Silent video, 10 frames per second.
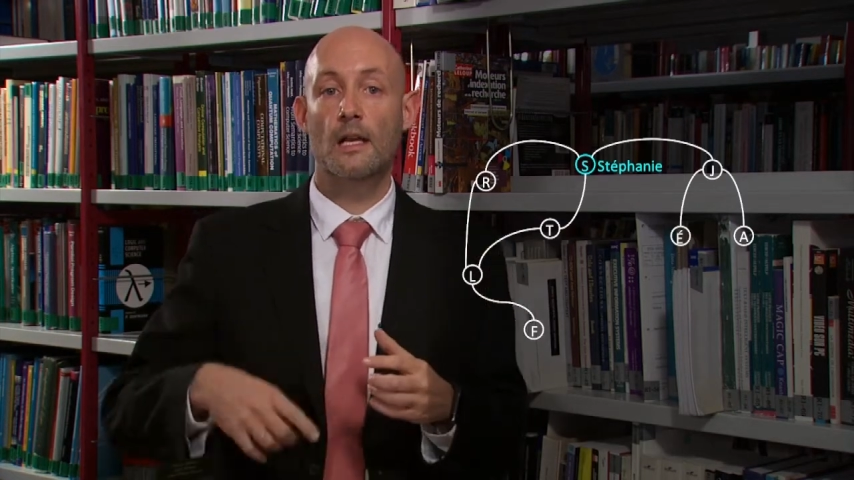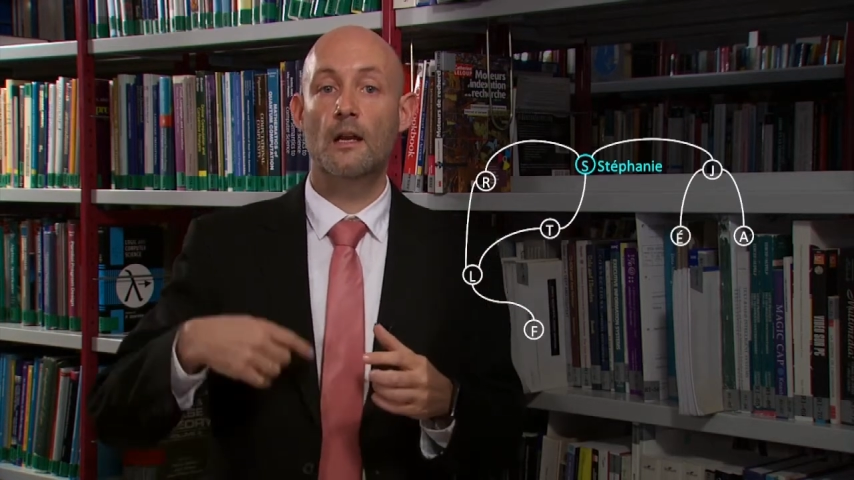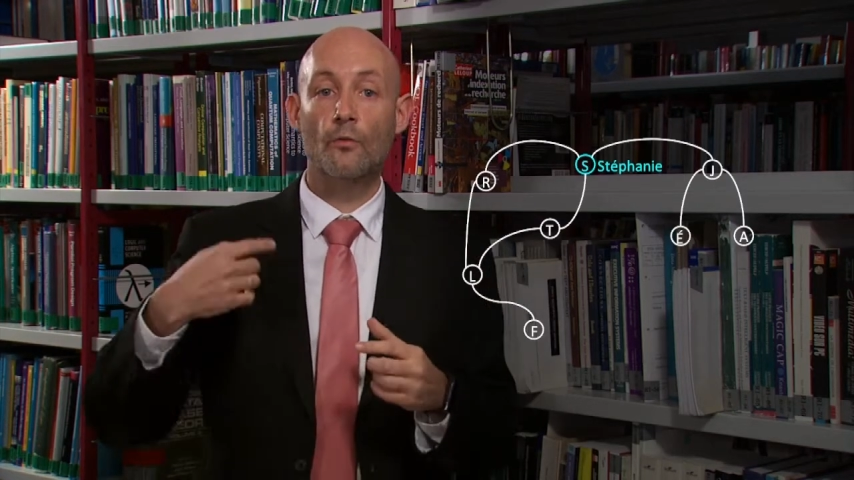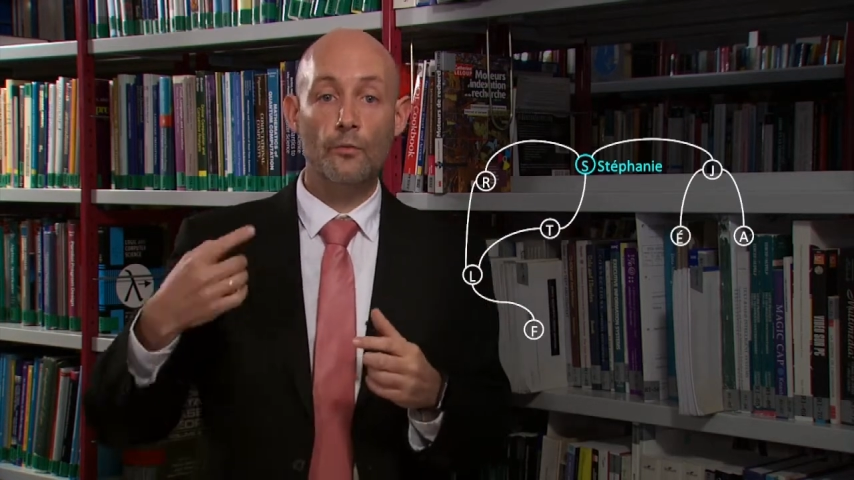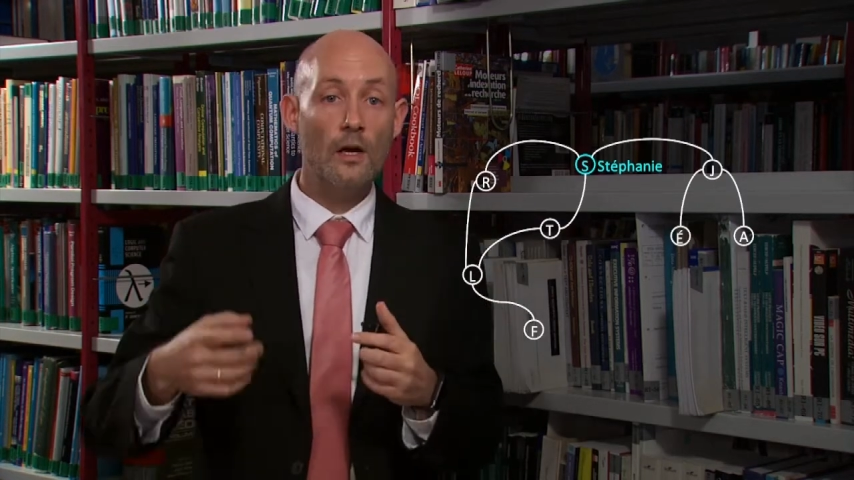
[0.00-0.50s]

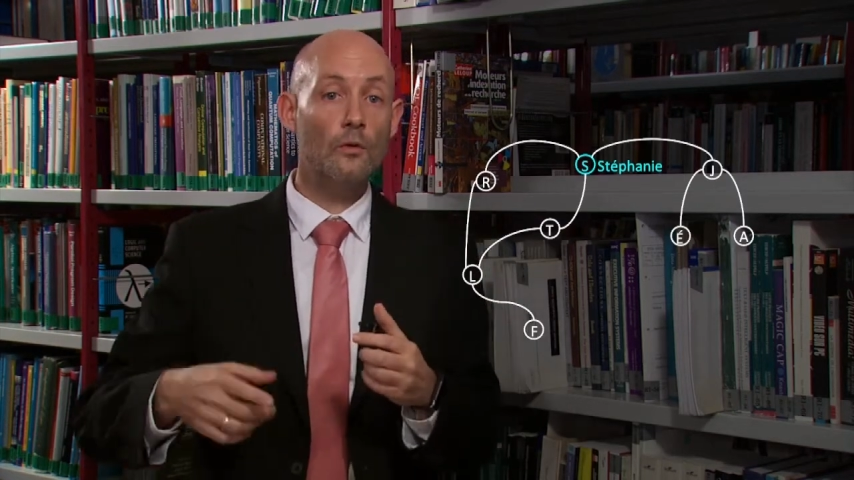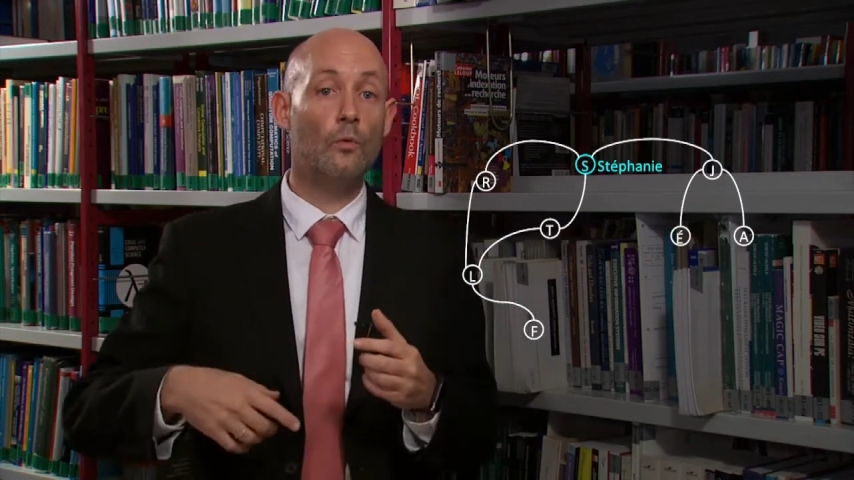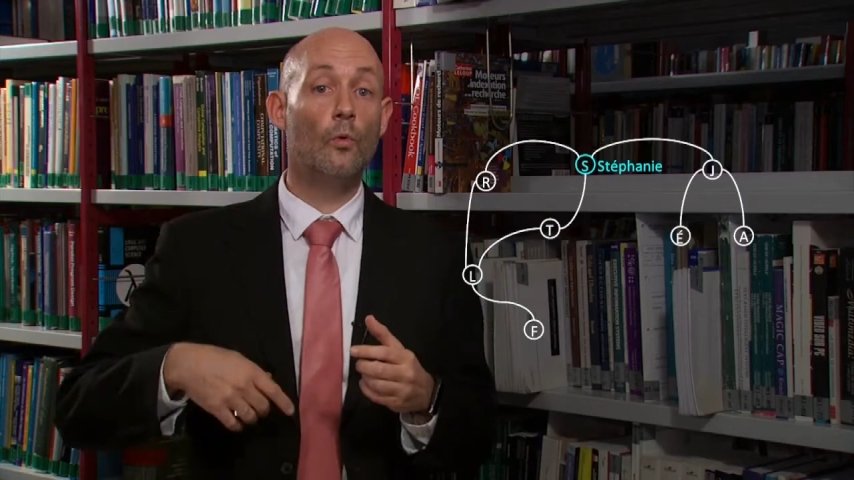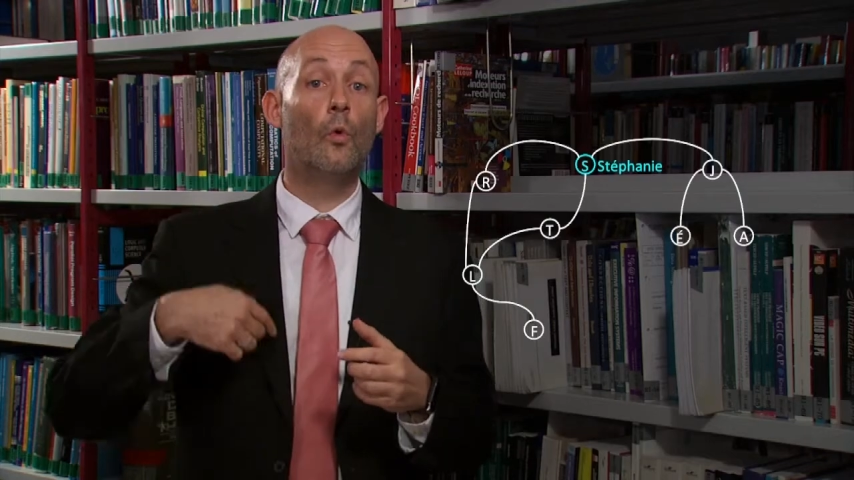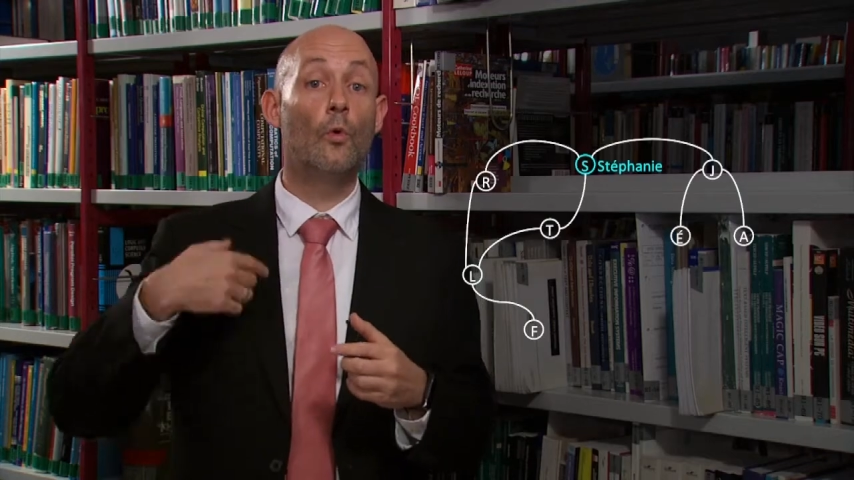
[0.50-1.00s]
we can see
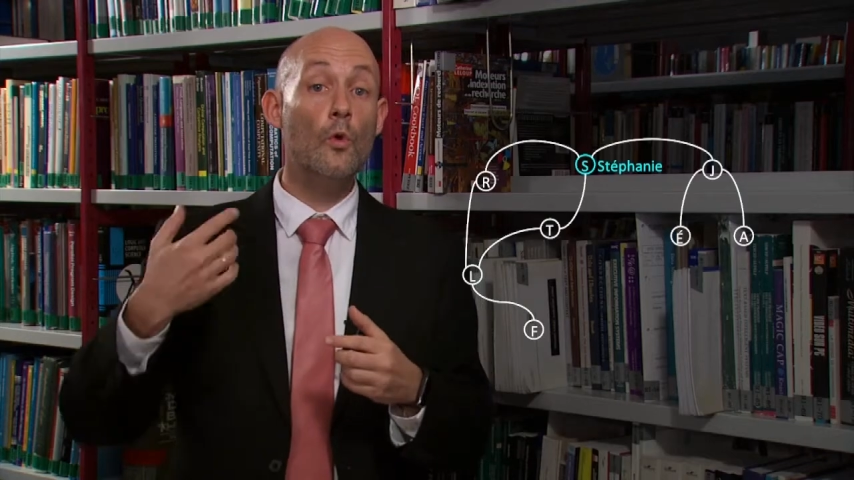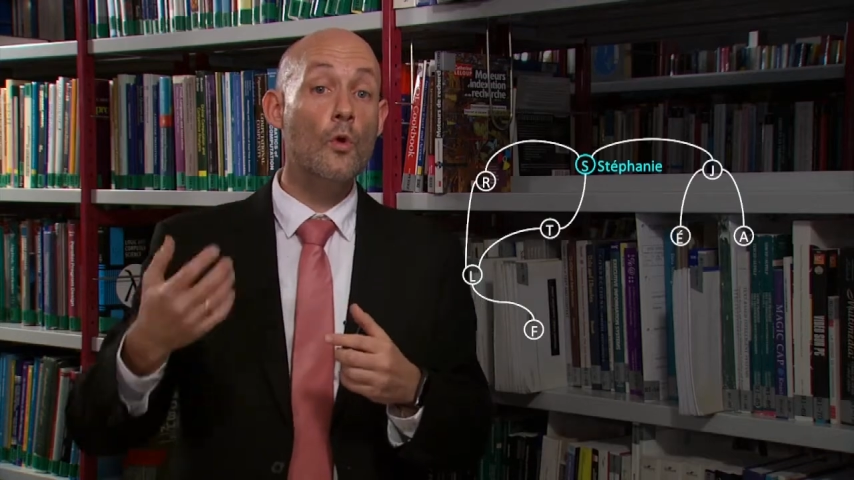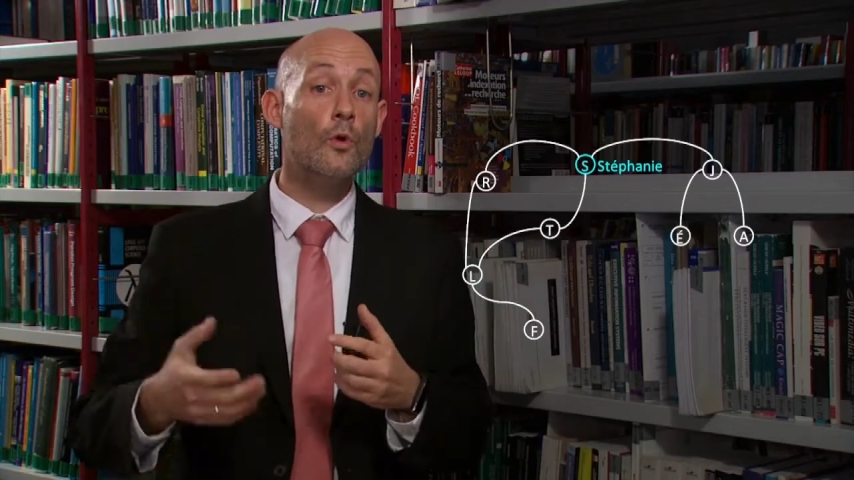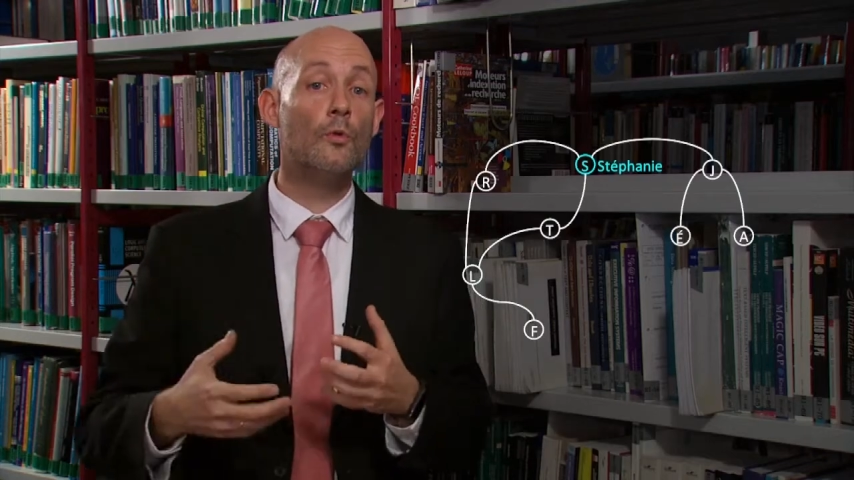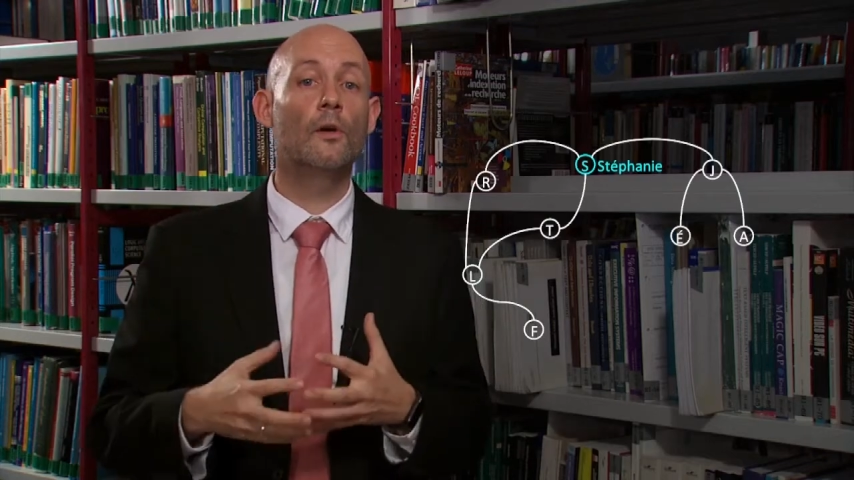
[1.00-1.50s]
that the
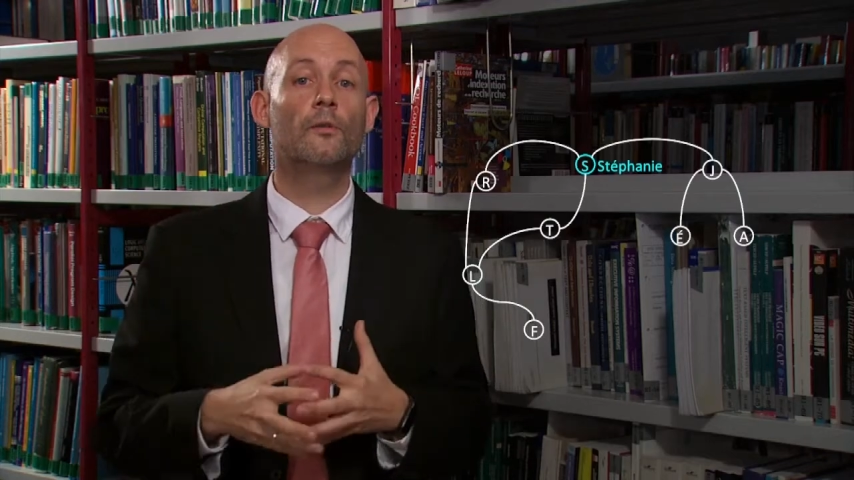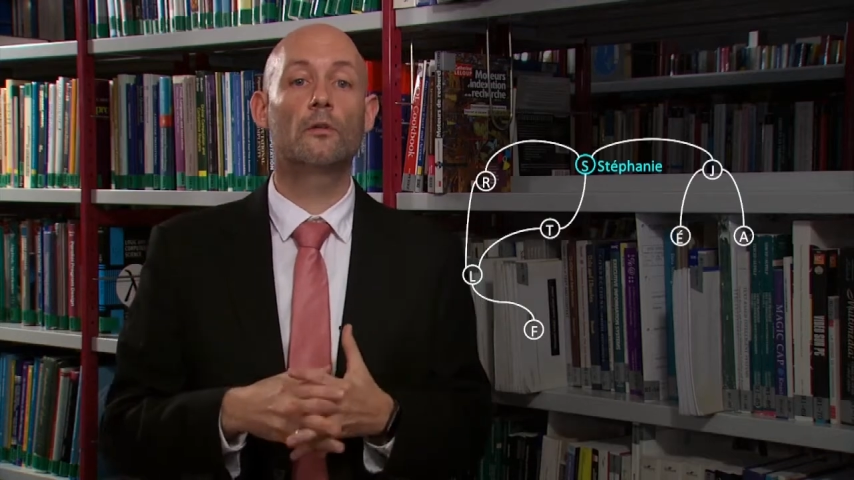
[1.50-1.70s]
complexity